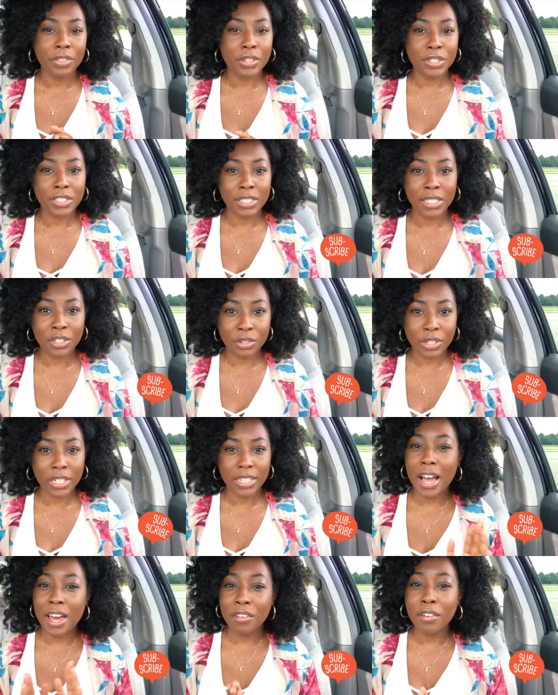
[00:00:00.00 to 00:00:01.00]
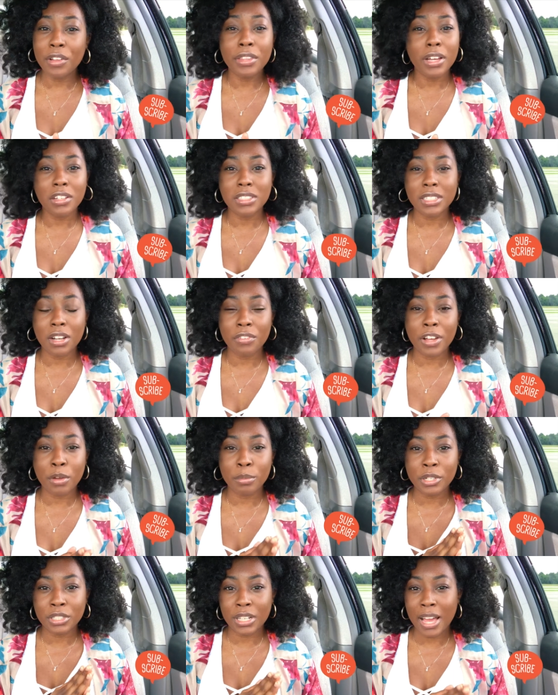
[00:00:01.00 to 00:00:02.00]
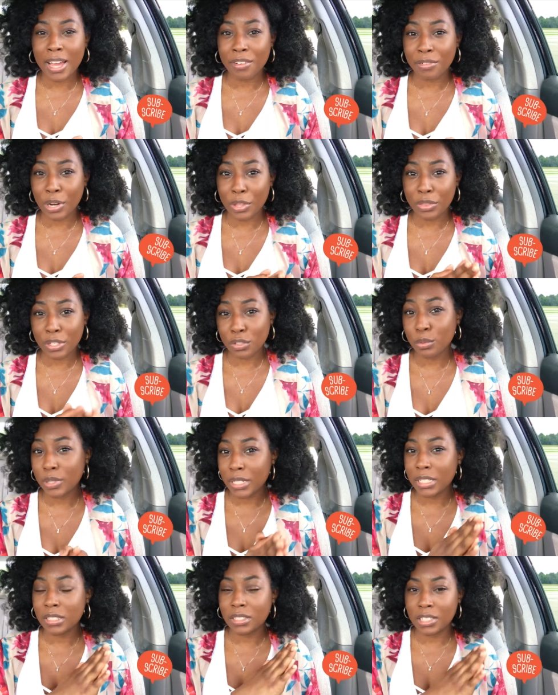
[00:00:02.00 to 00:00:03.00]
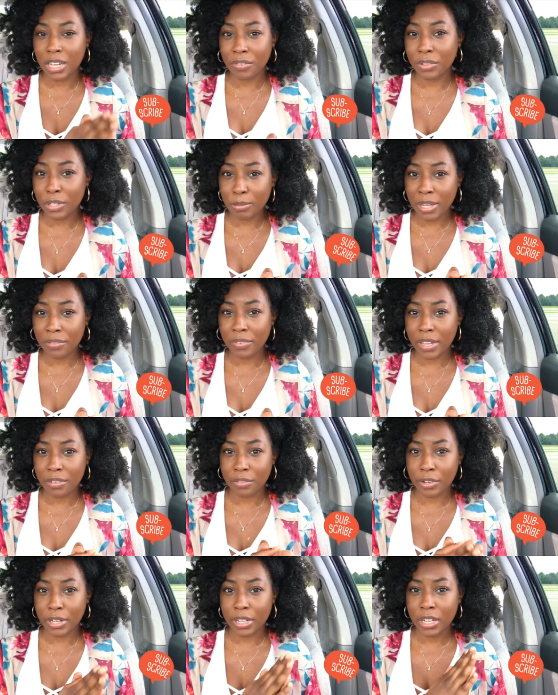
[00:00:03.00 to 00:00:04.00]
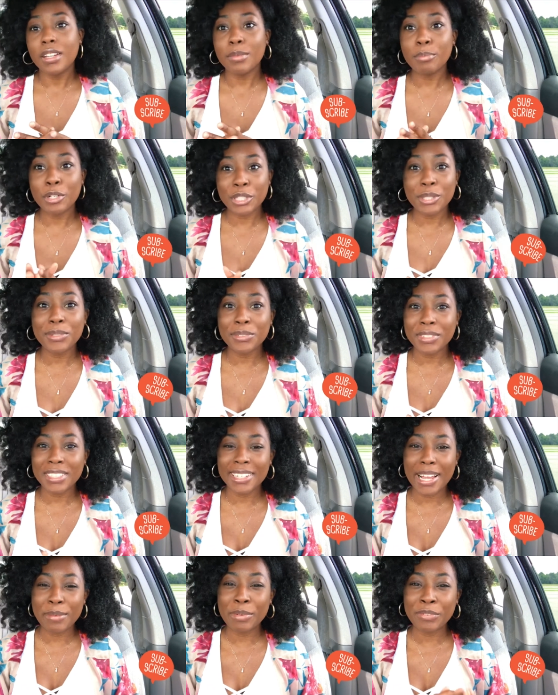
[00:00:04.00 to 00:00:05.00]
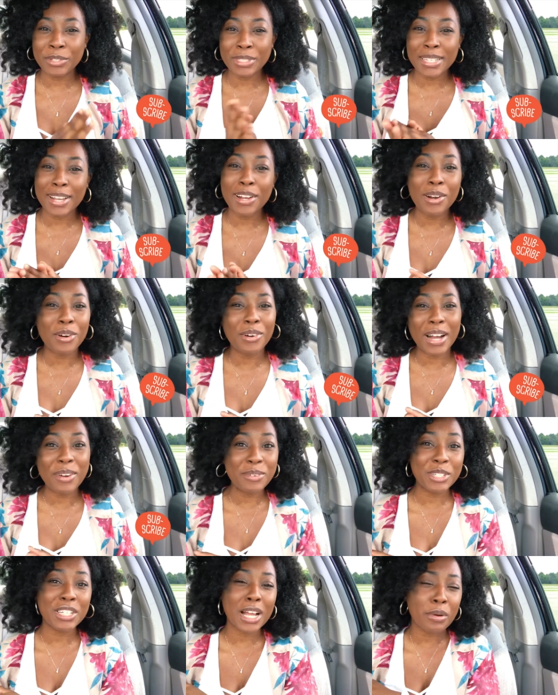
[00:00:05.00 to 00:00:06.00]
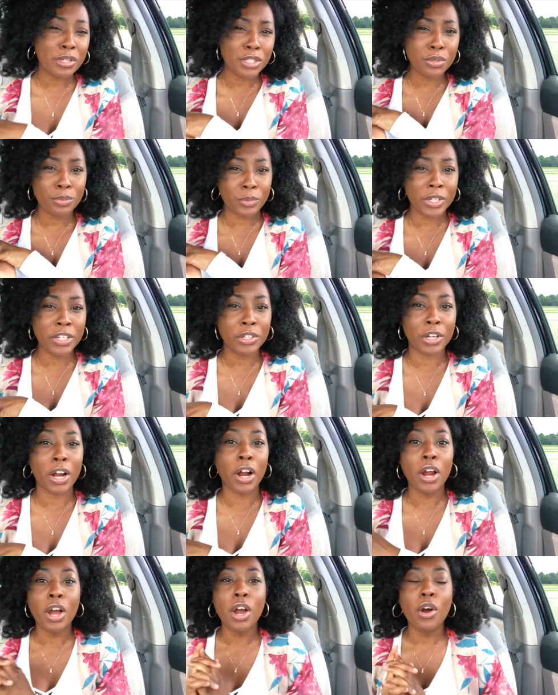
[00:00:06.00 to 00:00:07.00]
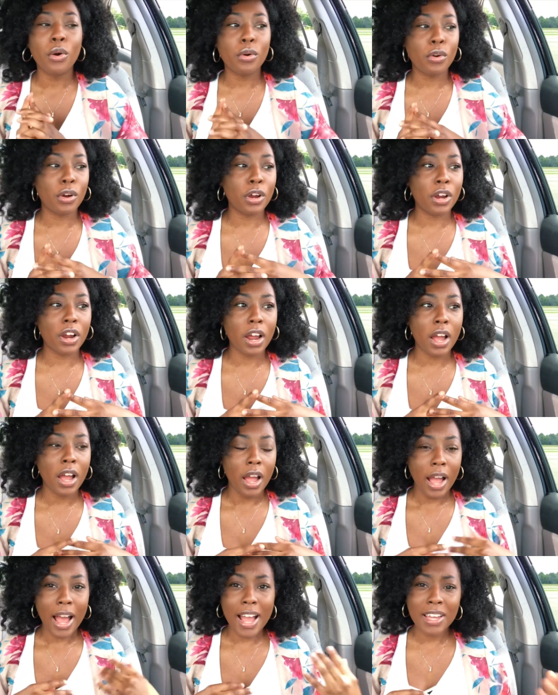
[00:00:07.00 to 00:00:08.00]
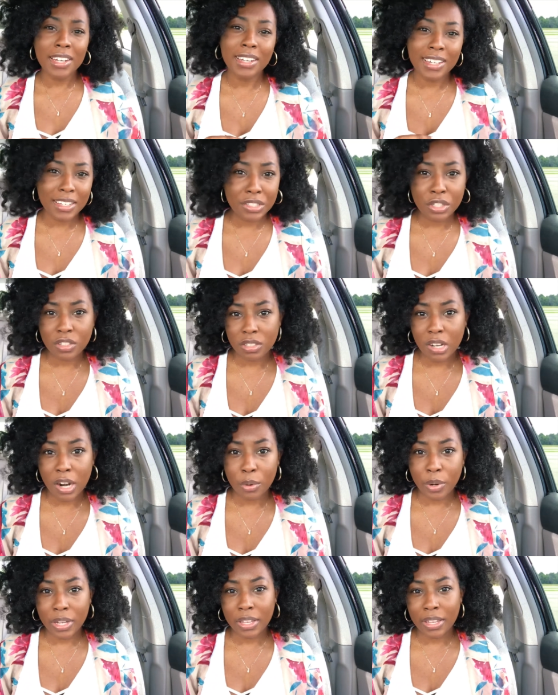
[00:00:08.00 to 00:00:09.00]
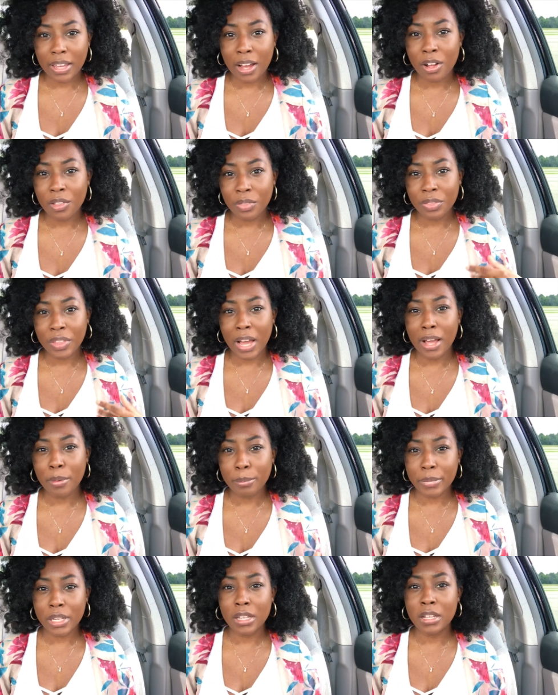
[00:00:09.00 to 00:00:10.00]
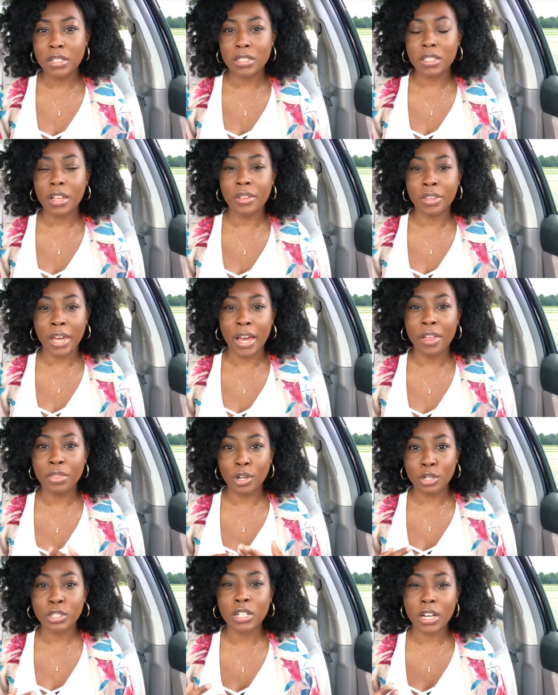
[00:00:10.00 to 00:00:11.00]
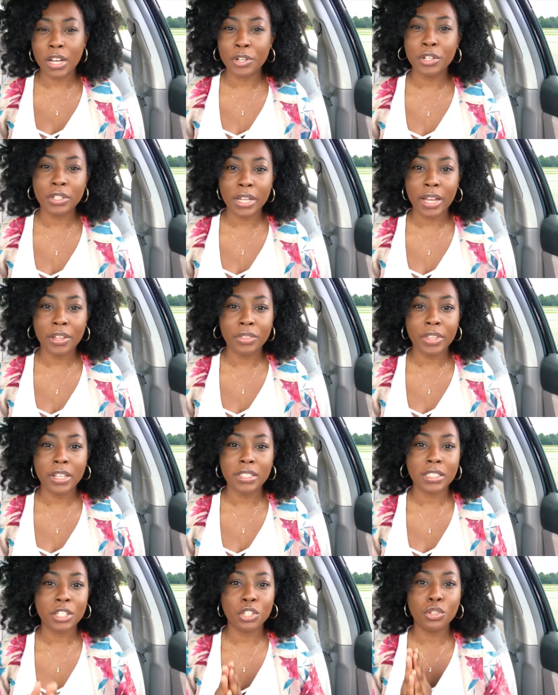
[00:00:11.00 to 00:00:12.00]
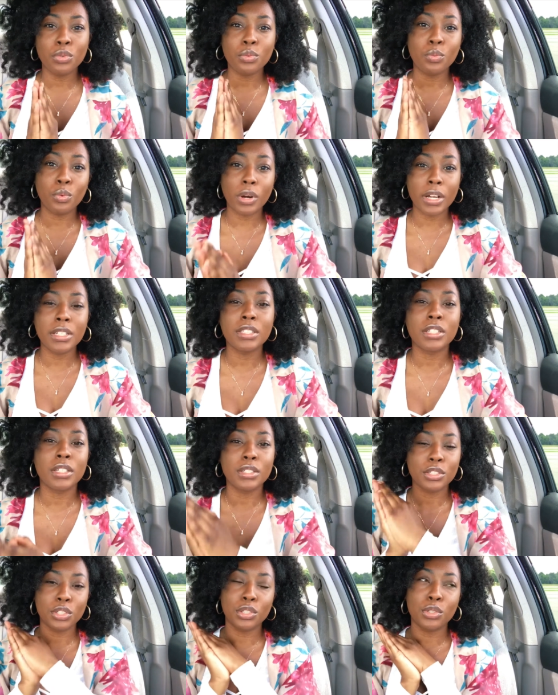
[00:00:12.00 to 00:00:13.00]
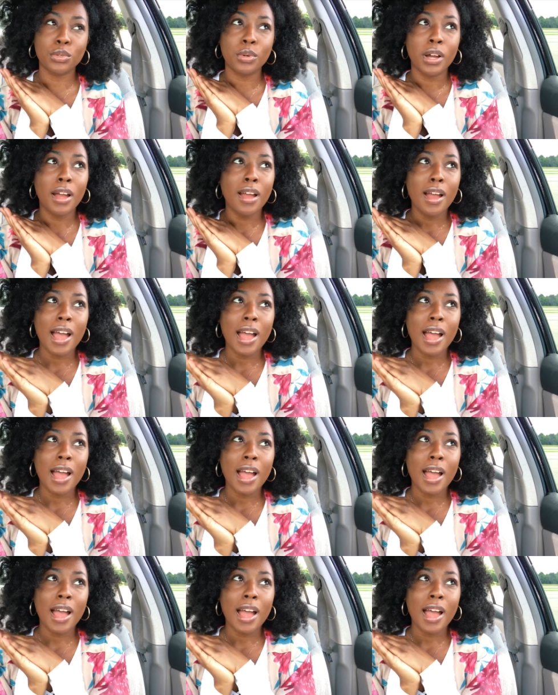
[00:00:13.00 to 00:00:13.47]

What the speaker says: The Secret. Out of all the self-help books I've read, this one is definitely my favorite. Most of the time, if you say, oh, I wish I was a reader, or I need to start working out, that means that those are underlying things that you want to